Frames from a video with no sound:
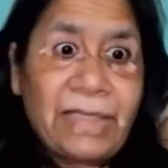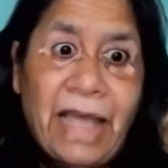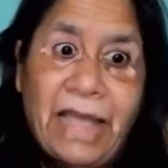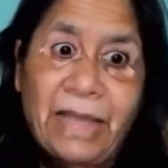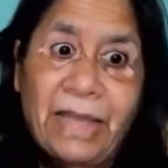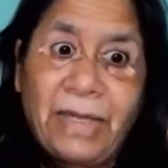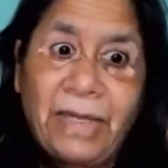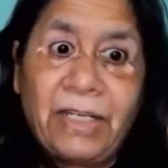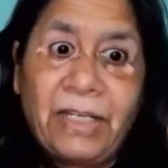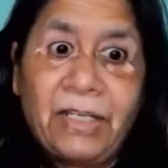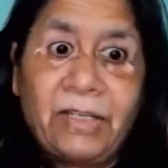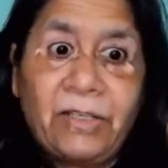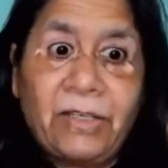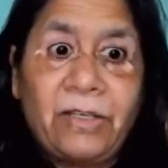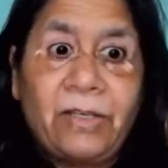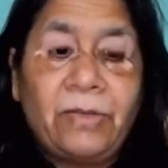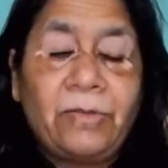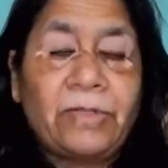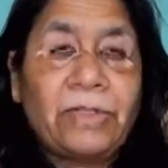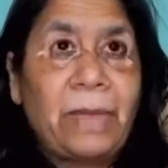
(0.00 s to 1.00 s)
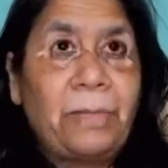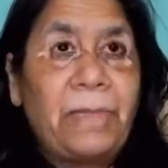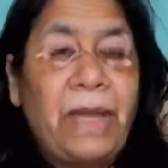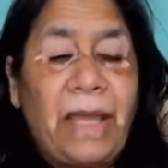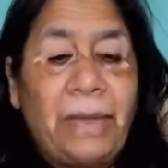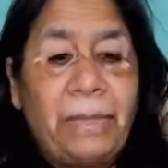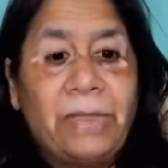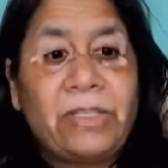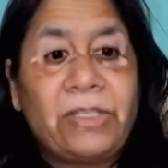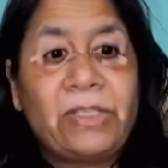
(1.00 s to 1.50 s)
I might introduce some
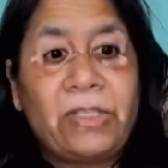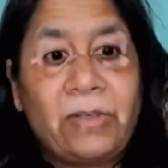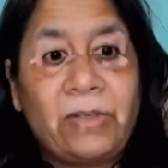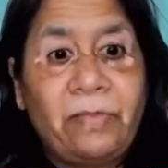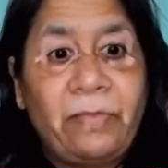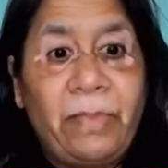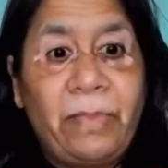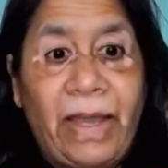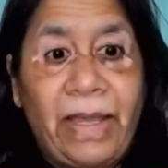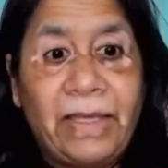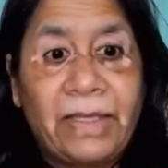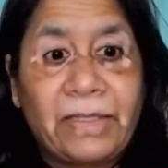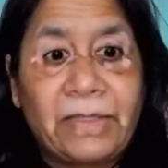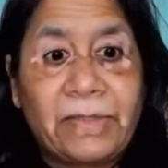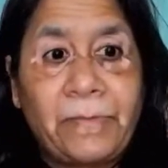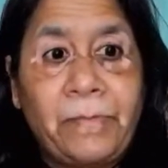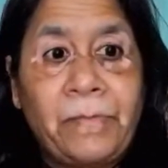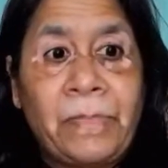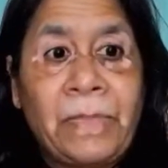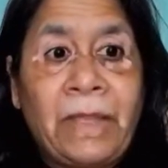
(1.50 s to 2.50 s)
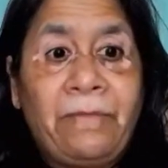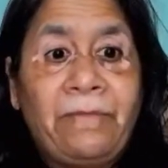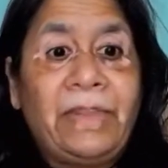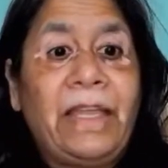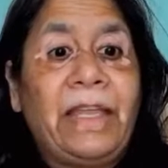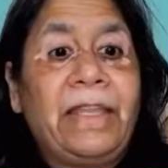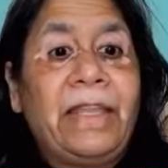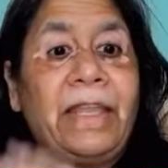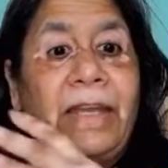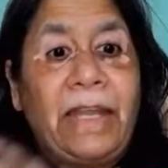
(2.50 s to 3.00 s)
dimension of bias
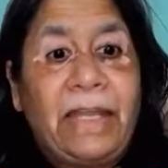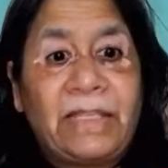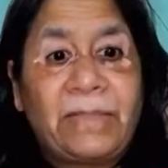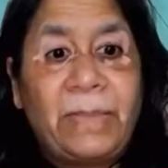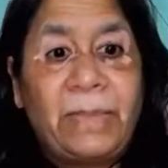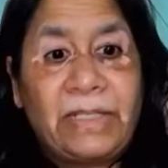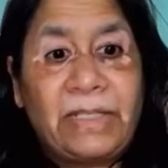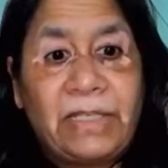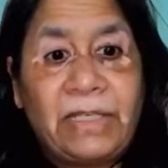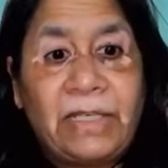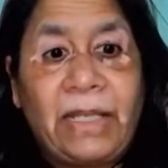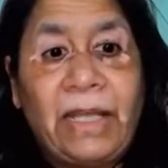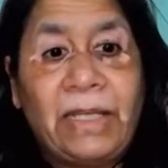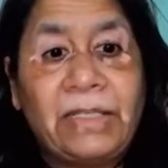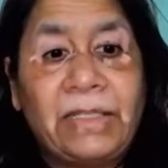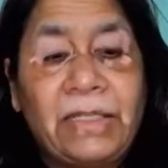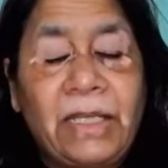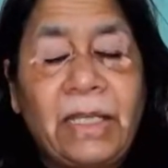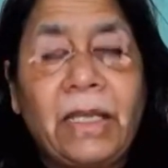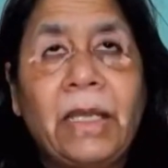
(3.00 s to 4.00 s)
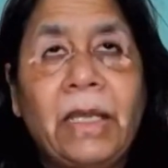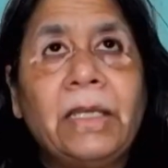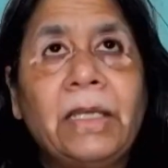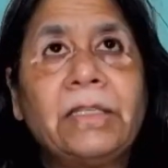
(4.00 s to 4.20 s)
that the next person can see.